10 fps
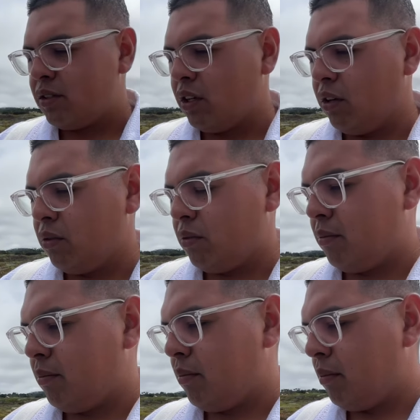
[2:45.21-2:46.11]
So
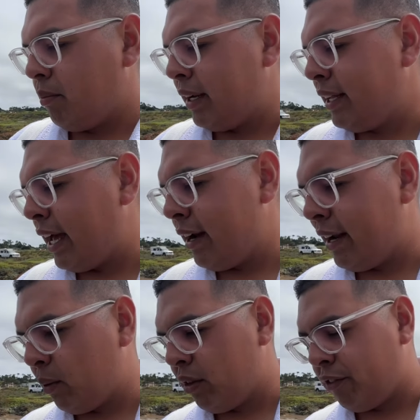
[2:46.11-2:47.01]
my dad and
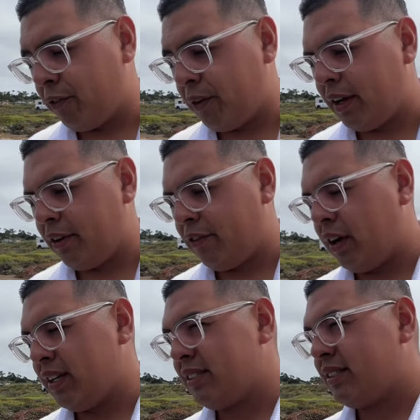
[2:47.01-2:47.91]
I were
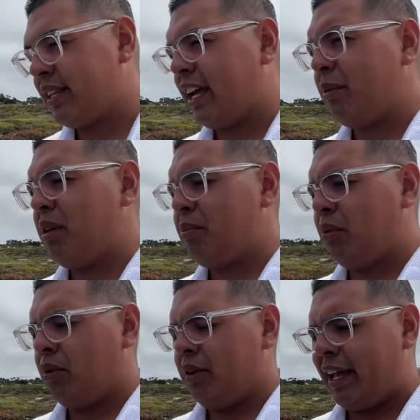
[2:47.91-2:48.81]
the second
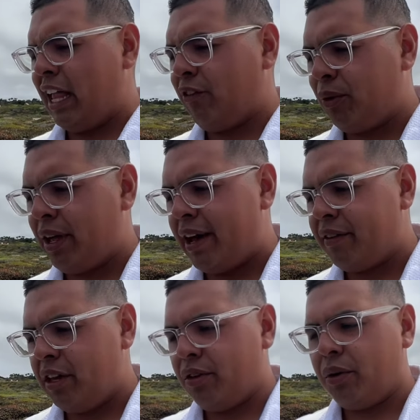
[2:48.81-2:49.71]
people in California to have
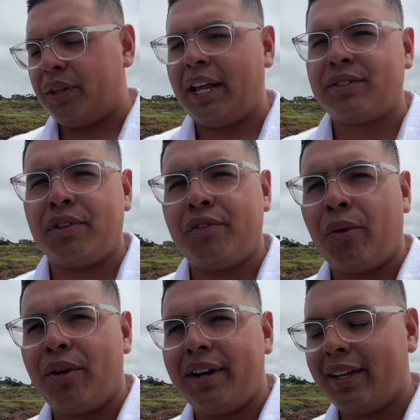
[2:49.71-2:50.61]
an E30 with an
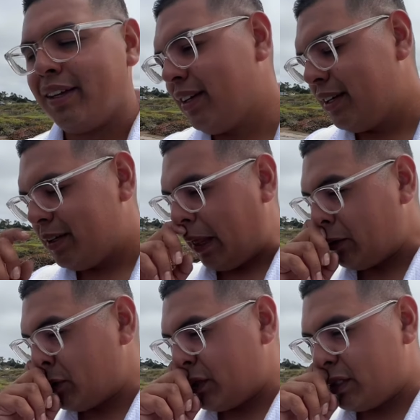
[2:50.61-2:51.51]
S54 in it. This
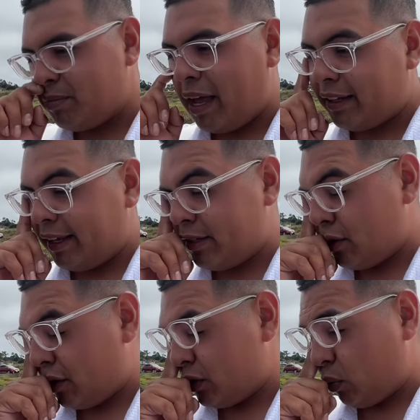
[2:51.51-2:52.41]
is back like
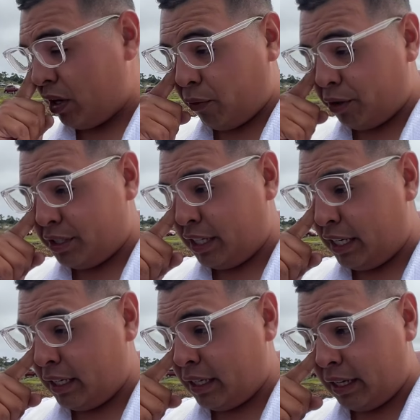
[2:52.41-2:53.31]
circa
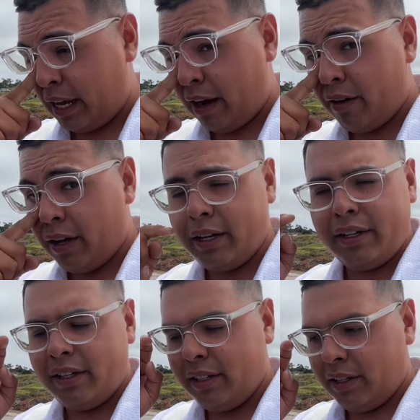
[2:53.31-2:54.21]
2014 era,
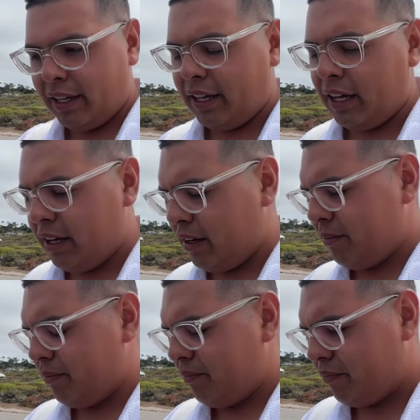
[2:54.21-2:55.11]

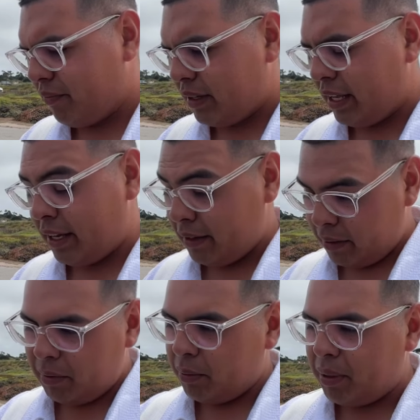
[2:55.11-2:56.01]
and
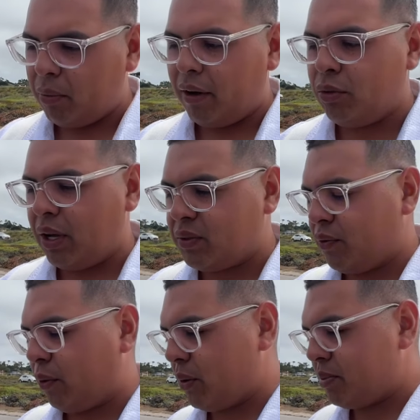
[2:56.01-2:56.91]
I mean people have do
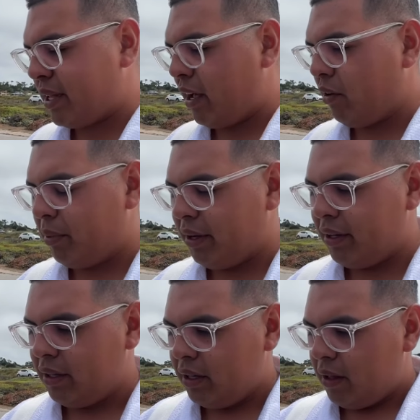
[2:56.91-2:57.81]
S54 swaps now, but
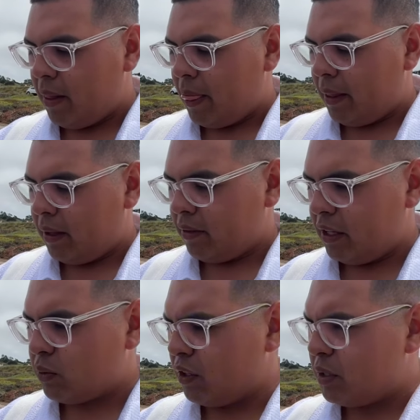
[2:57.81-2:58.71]

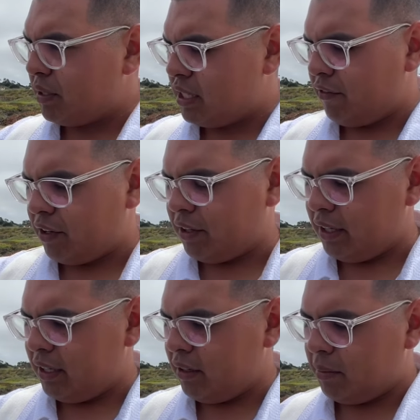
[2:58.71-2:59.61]
this one
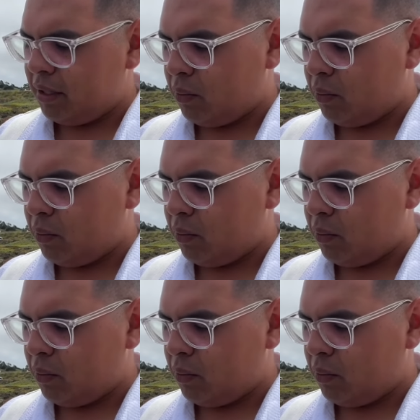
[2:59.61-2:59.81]
specifically, I mean